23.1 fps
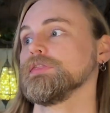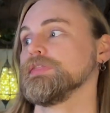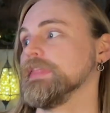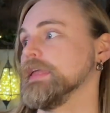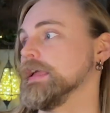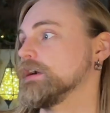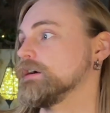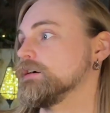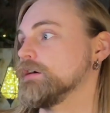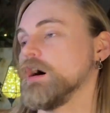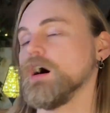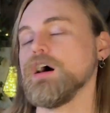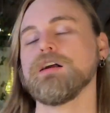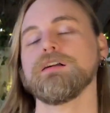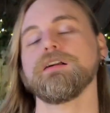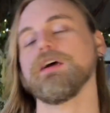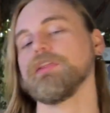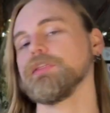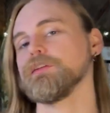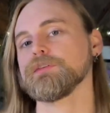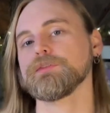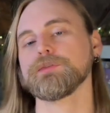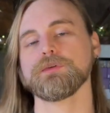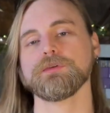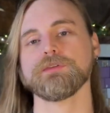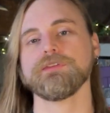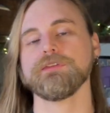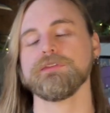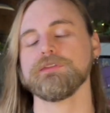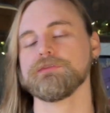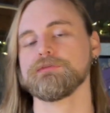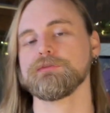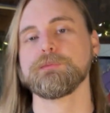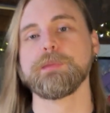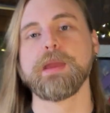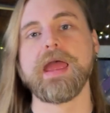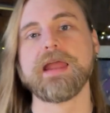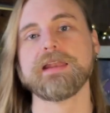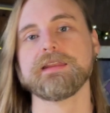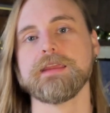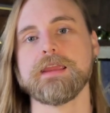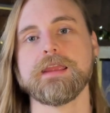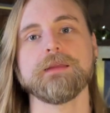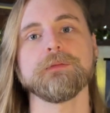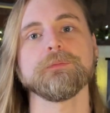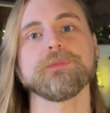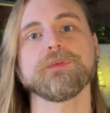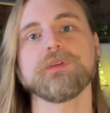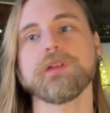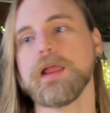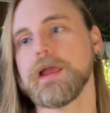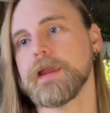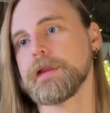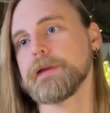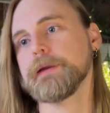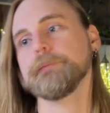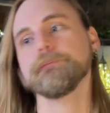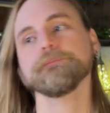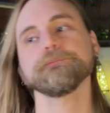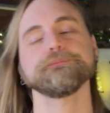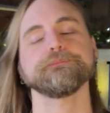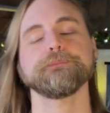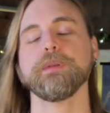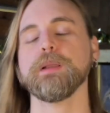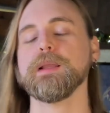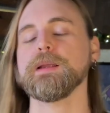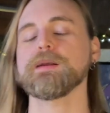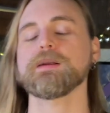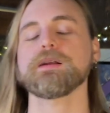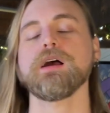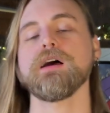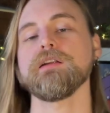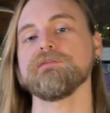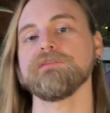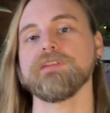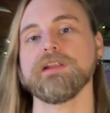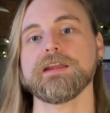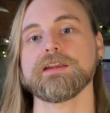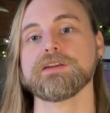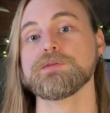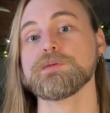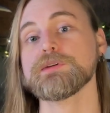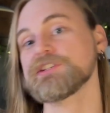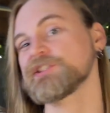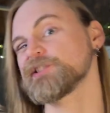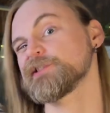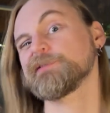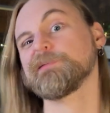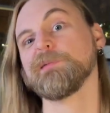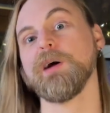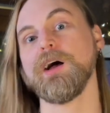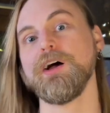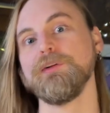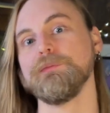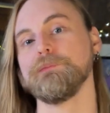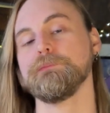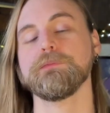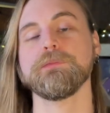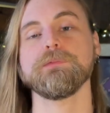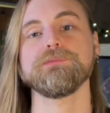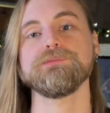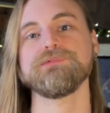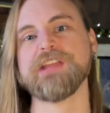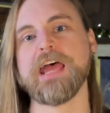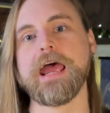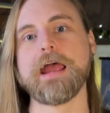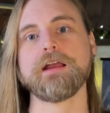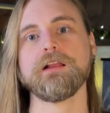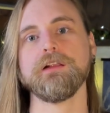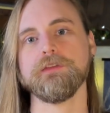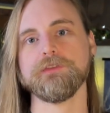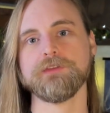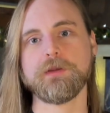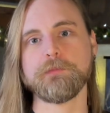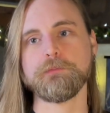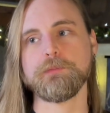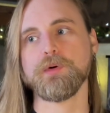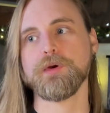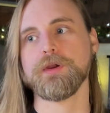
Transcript: there are other sources for bad games like player conflict, which I'll tackle at some